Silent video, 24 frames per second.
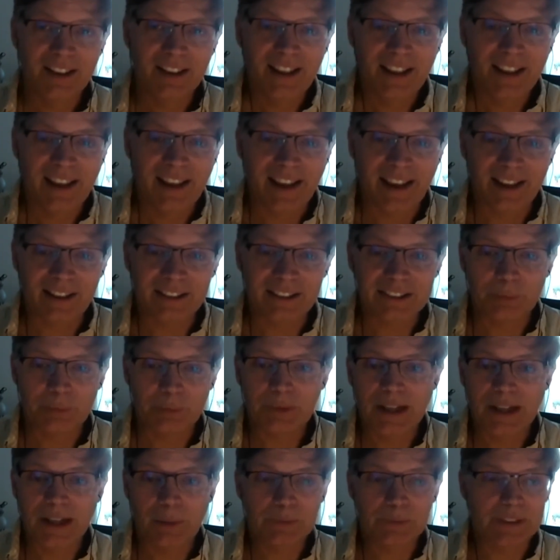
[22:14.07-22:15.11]
And
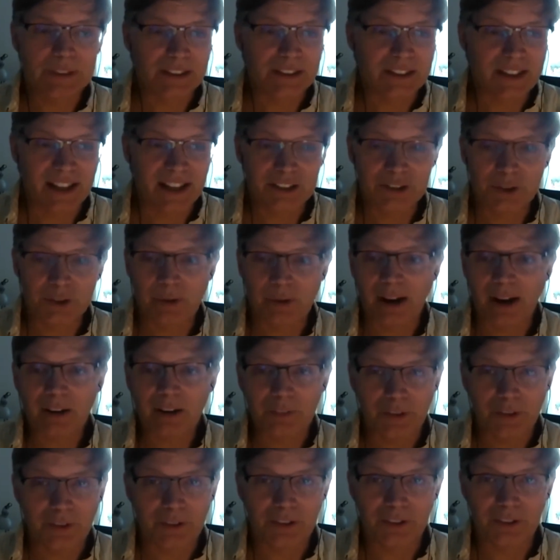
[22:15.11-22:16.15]
sometimes it takes you out
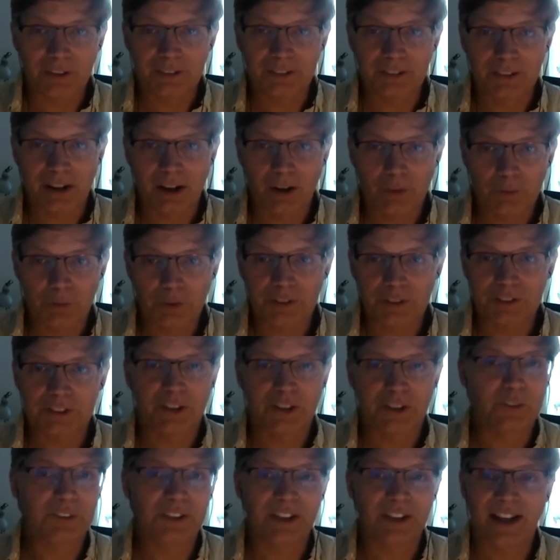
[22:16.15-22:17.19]
of your comfort
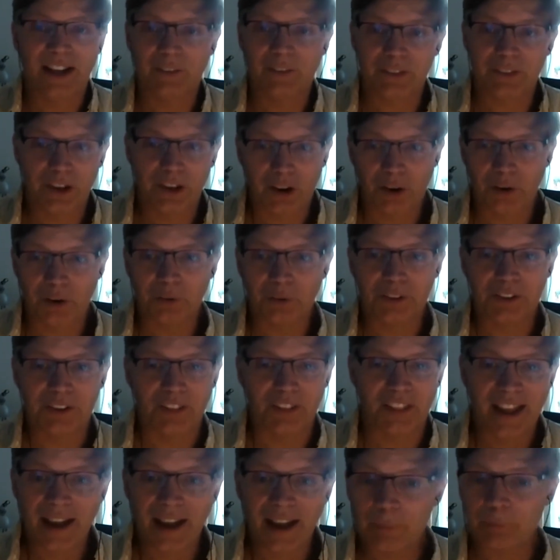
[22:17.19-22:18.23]
zone to have to go to
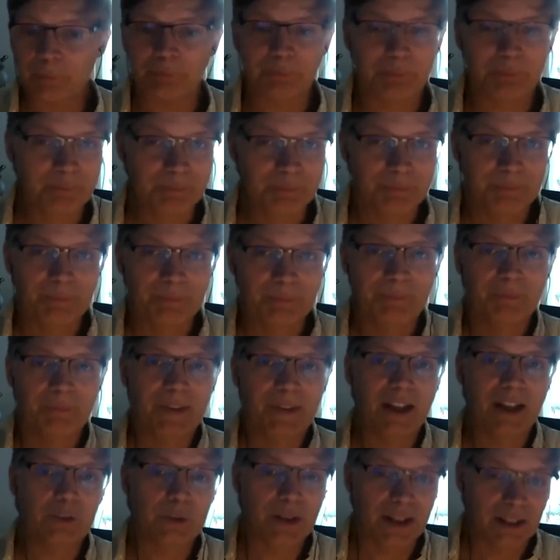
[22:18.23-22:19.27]
them
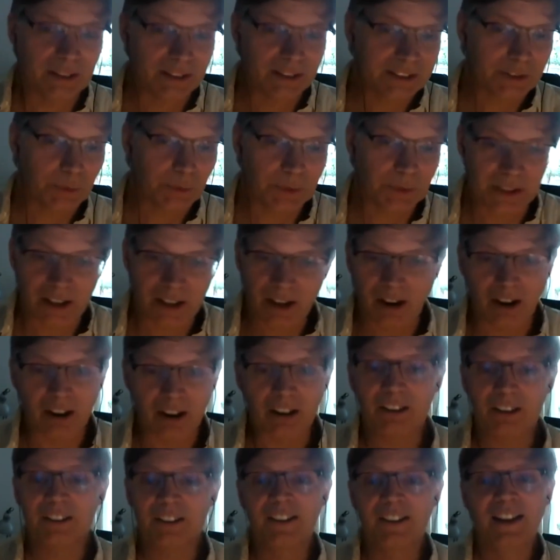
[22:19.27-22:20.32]
and try to listen really
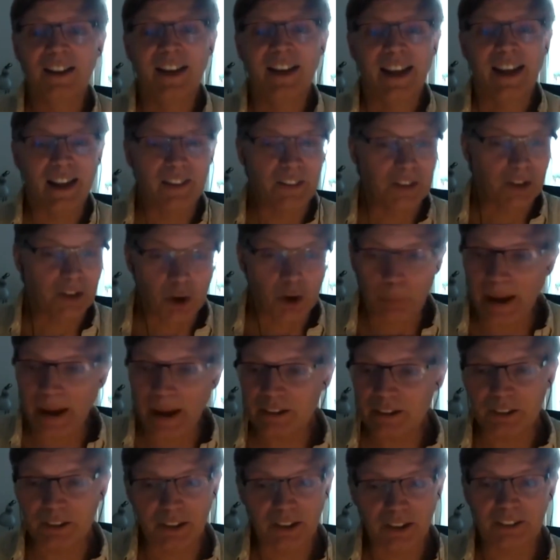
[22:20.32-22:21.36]
hard, and then go back
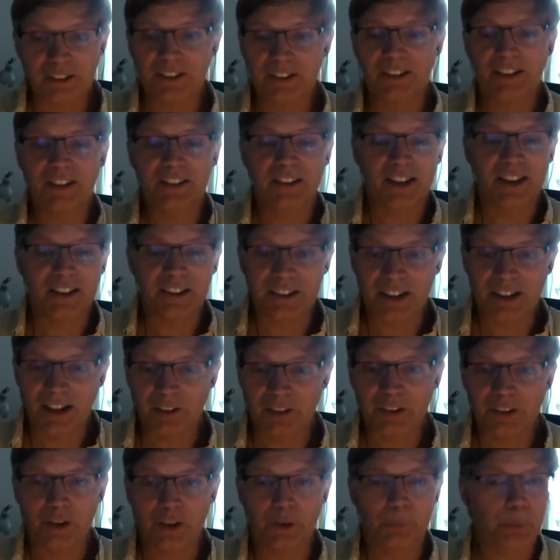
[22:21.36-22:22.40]
to London and then tell
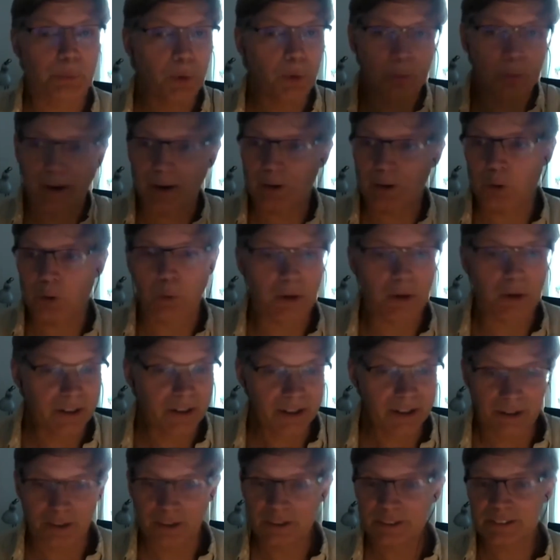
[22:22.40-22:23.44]
your program
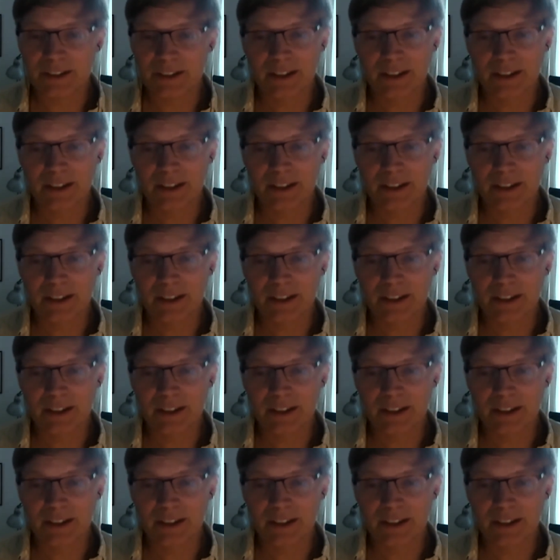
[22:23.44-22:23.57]
coordinators,